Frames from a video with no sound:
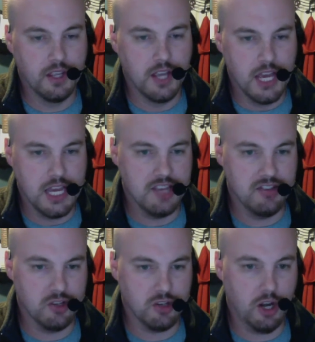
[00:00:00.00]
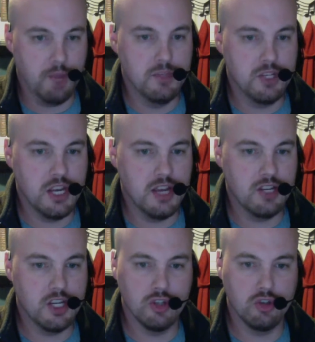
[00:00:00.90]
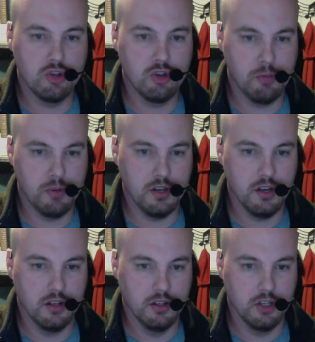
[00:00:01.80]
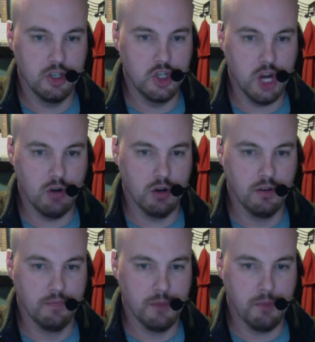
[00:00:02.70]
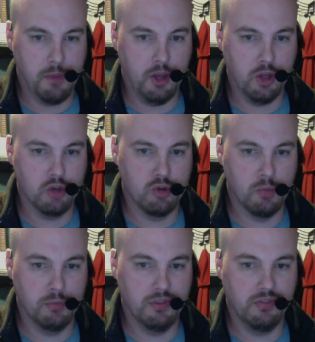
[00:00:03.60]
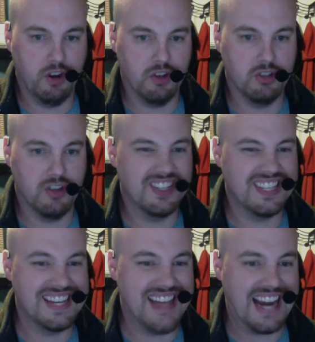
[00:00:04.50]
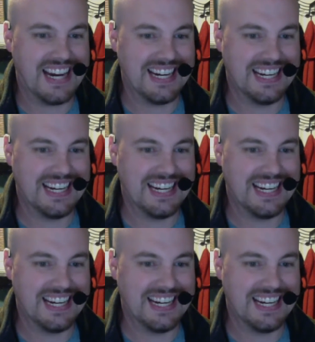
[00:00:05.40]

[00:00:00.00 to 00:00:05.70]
He is as clumsy as he is stupid. General, prepare your troops for a swift attack.